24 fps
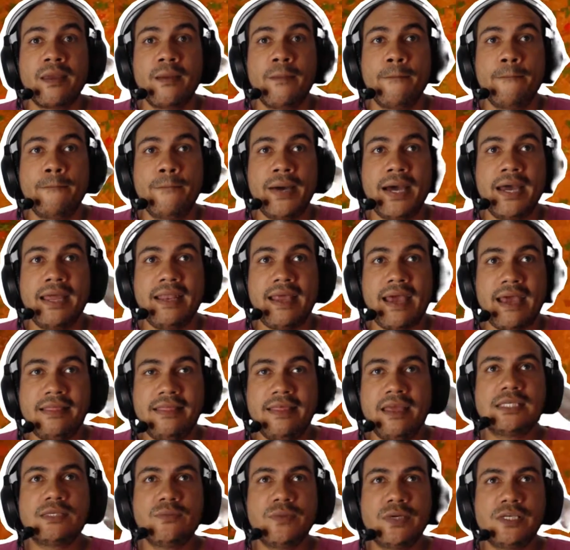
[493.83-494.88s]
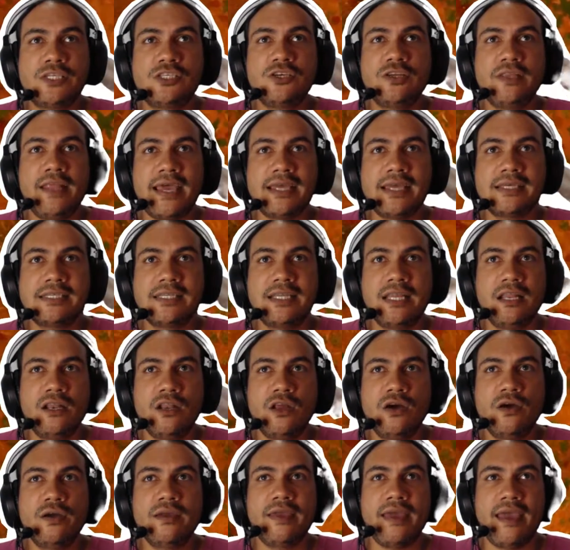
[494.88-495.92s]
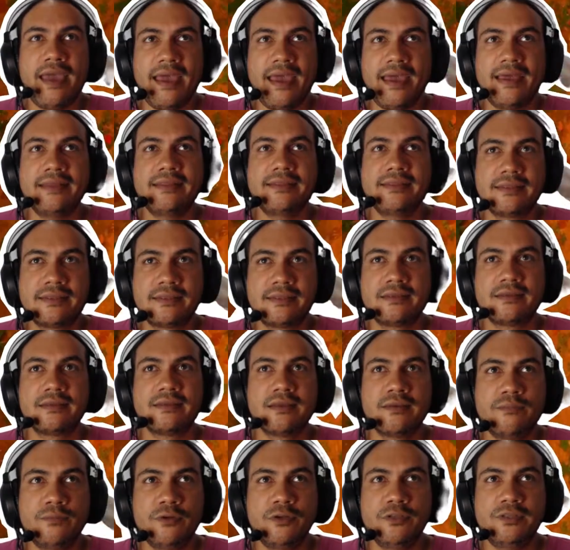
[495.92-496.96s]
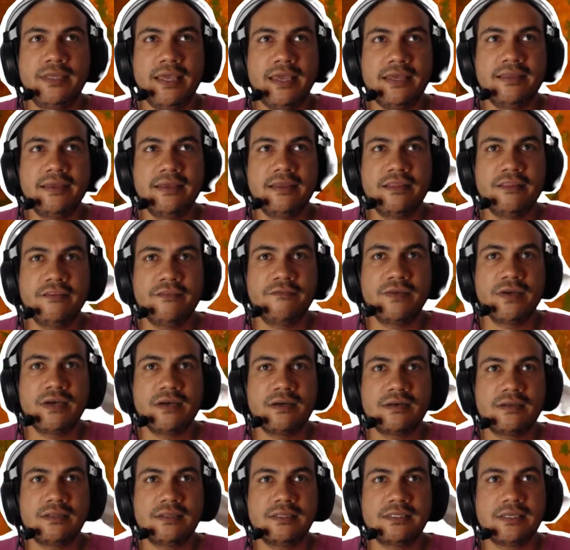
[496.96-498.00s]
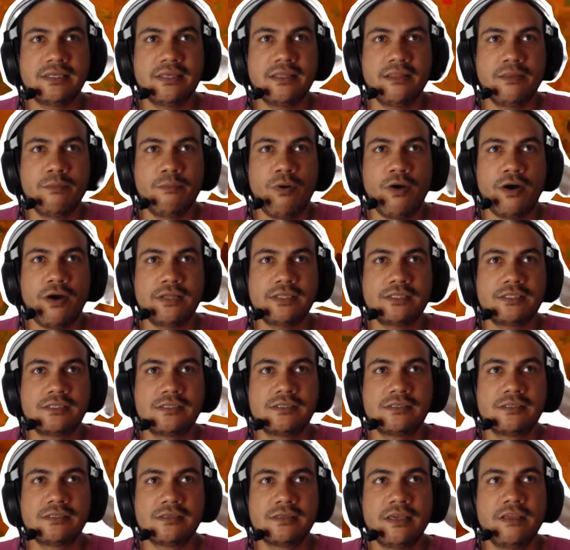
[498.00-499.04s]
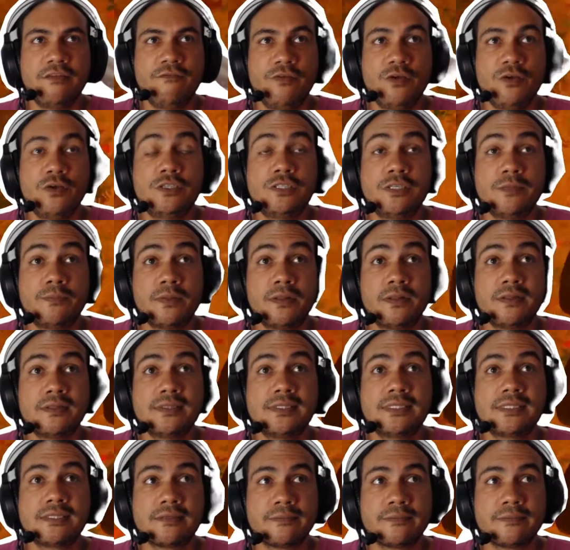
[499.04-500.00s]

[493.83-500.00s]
But I think we should actually look at protecting the vehicles and the parts in future builds.